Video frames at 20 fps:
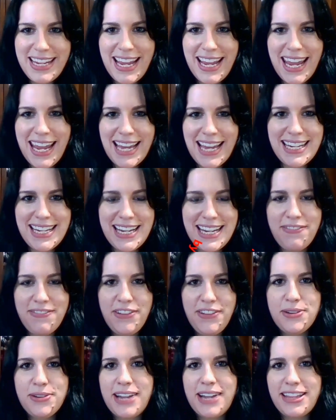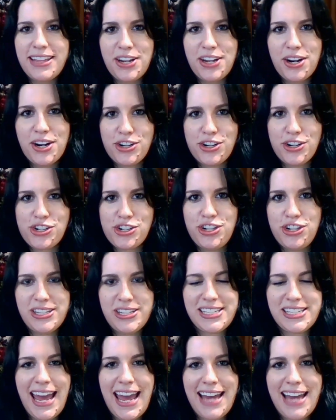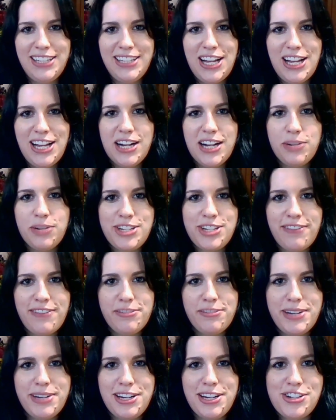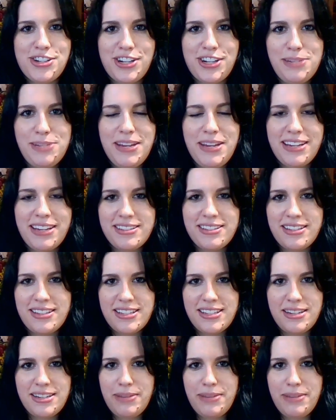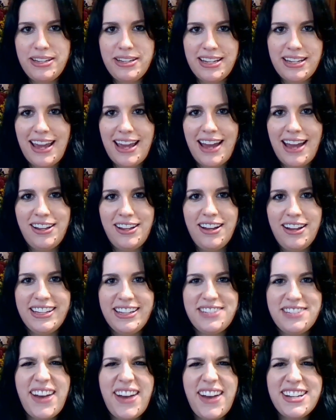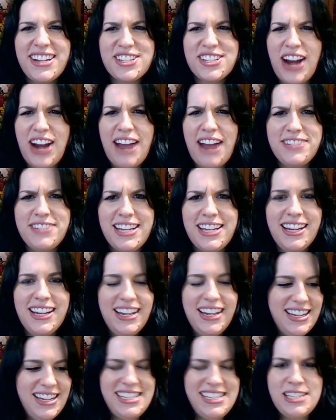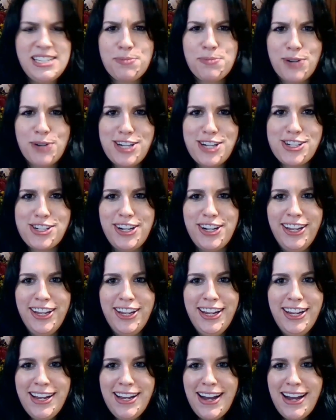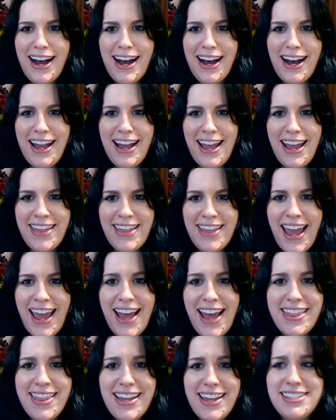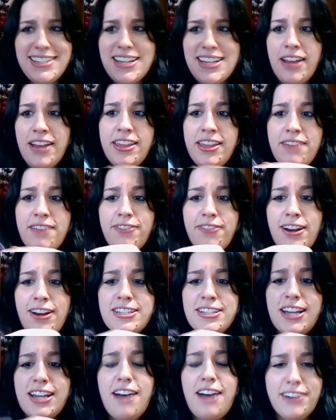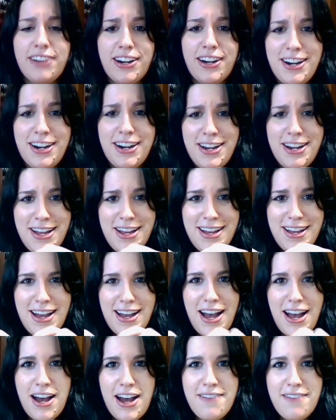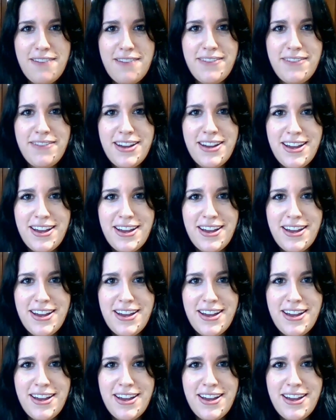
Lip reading: And if you get the Hirschner's catalog, which everybody should because it's an amazing catalog, it's fun, it's crafty, it's inspirational, and they had this on the front cover of